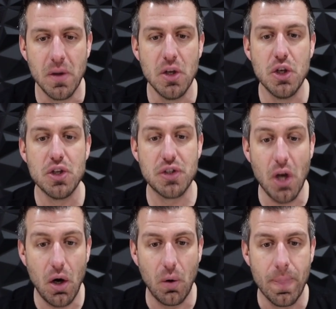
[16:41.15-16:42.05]

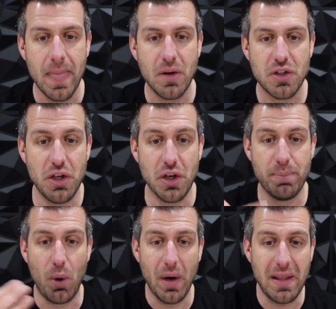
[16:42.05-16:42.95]
So to
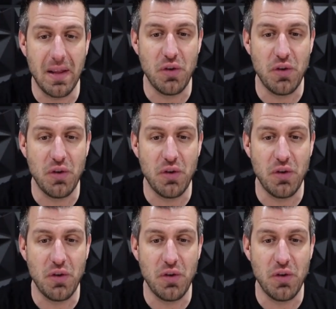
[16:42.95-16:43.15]
your point,